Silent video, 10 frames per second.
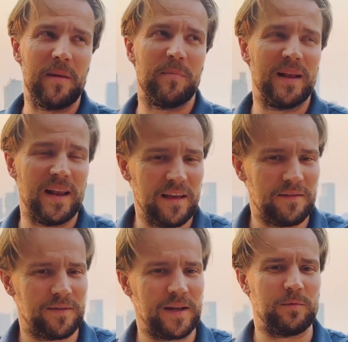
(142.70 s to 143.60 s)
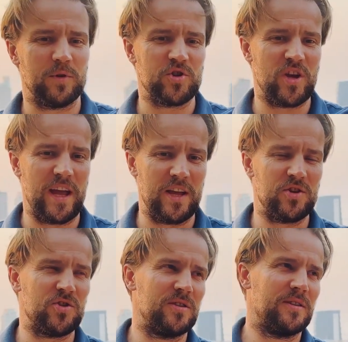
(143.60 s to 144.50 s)
believe it will
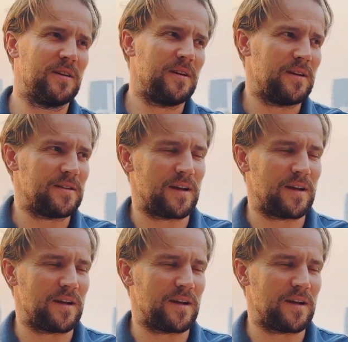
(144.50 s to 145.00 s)
change the